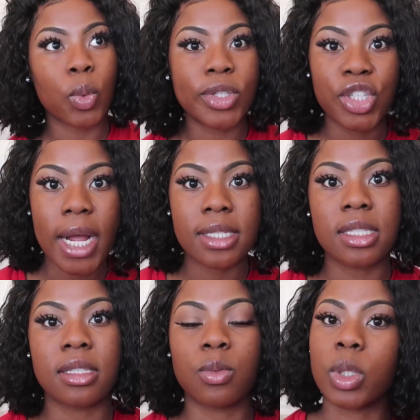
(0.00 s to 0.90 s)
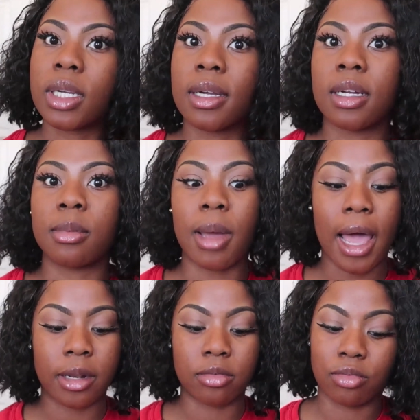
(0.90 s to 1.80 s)
when track season would come,
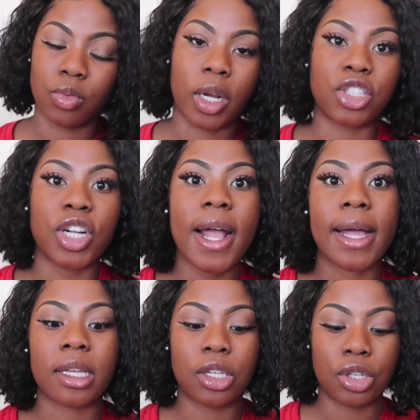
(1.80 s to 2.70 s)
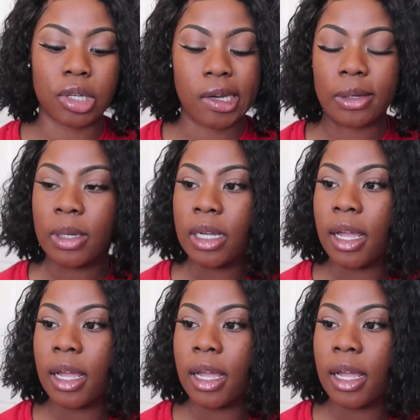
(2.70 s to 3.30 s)
I'd run track, you know.